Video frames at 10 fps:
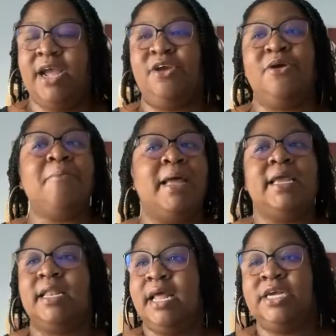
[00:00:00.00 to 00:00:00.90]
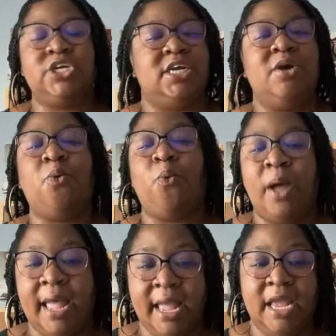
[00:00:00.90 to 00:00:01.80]
You're making that shit
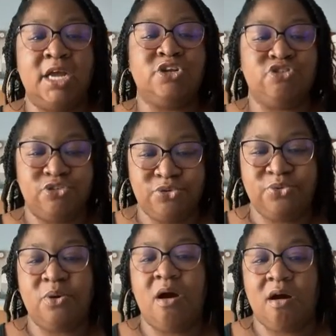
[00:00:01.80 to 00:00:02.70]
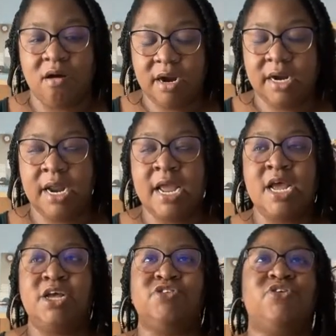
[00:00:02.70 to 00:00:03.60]
way too hard.
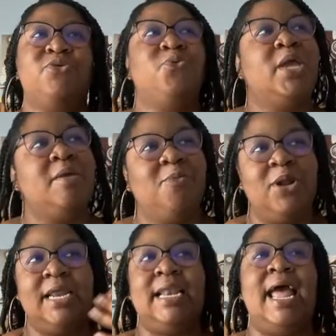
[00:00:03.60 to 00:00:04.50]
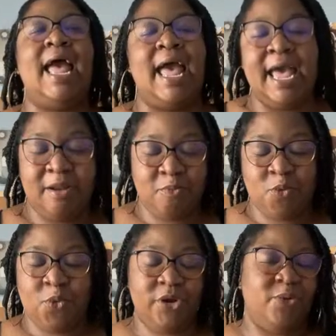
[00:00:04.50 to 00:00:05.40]
So you keep wanting to add
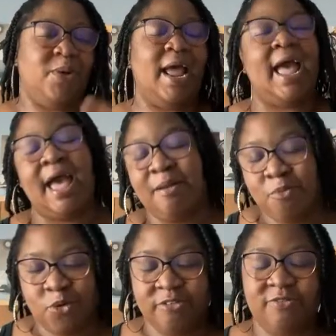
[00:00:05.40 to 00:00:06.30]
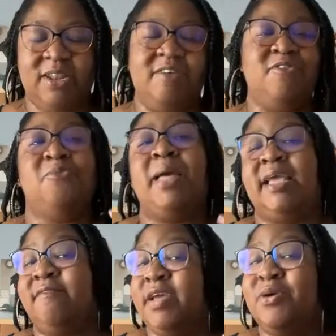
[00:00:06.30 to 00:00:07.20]
more. You want to add more fluff. You make
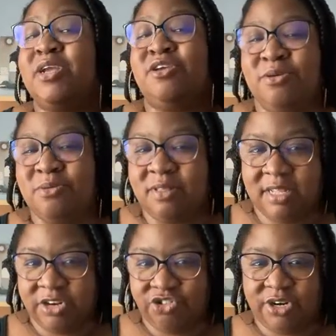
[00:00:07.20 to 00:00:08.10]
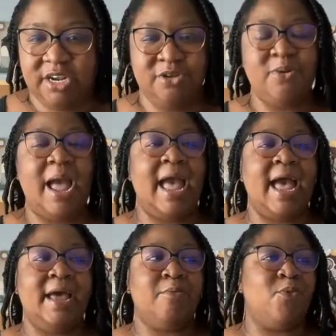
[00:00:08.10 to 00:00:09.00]
it very you centric. You
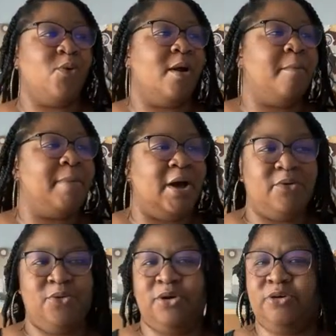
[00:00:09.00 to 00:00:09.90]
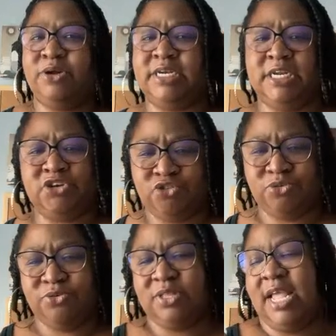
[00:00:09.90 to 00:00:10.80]
add more about your
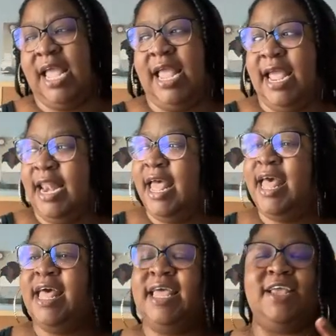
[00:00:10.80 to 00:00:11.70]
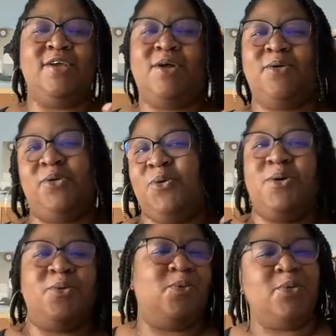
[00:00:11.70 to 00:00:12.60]
credentials and your
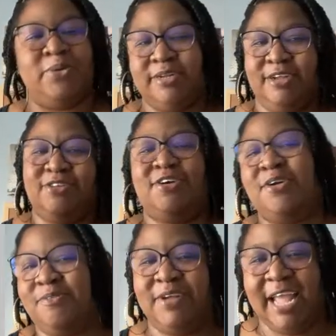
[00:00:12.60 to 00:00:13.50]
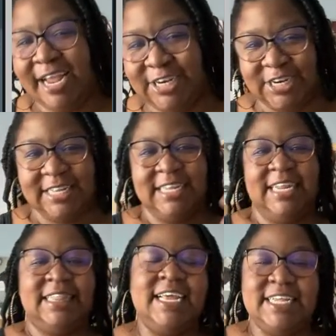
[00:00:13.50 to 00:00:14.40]
awards, your certifications and the
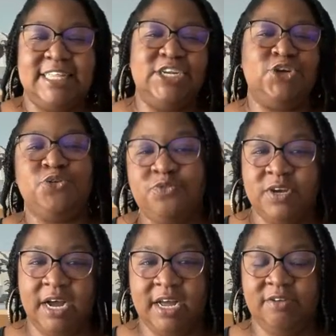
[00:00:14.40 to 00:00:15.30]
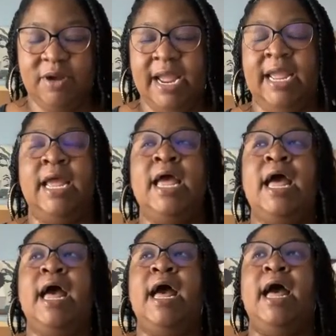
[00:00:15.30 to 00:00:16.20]
things that you've done, right?
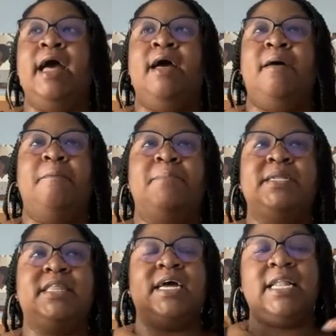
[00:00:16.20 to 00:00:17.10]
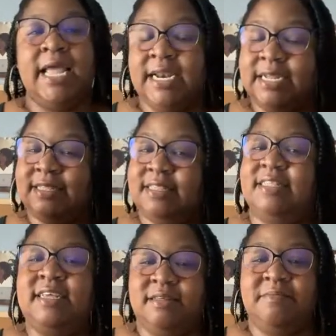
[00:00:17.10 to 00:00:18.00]
But the client doesn't
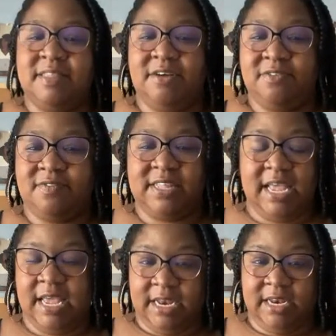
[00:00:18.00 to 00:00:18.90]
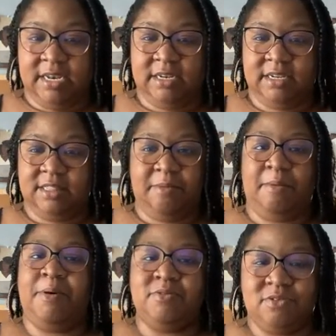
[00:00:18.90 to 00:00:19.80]
see themselves in the
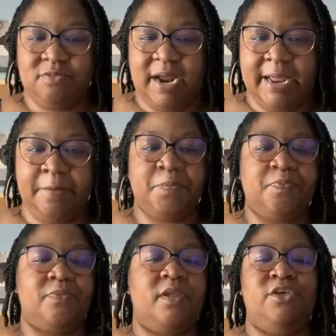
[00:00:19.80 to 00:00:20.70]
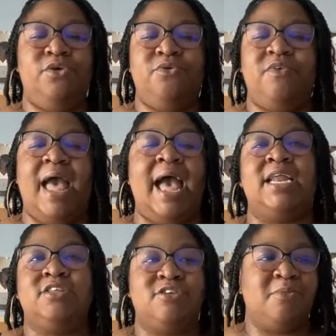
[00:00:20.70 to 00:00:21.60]
proposal, right? You've
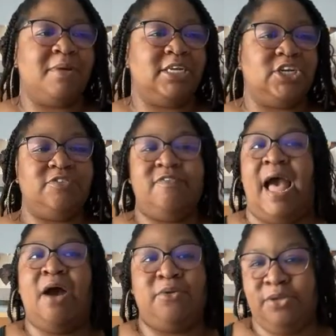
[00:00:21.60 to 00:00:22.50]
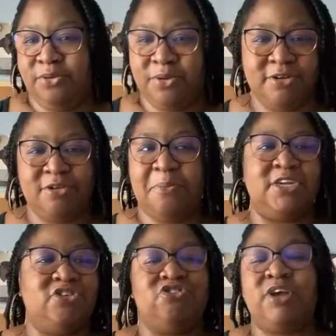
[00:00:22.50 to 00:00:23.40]
added so much value or so much
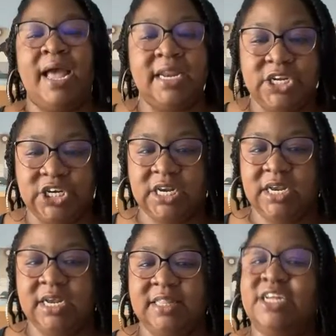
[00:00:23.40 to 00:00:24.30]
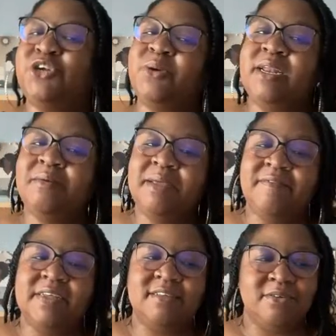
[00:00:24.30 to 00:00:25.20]
strategy that you end up
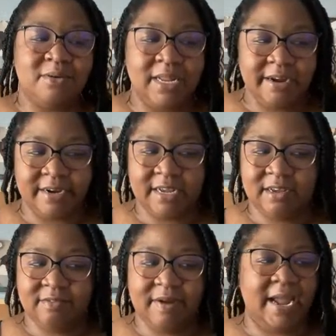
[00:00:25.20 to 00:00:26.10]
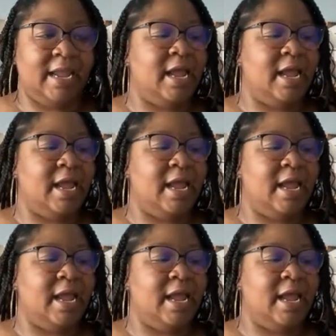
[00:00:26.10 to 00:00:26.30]
giving zero clarity, right?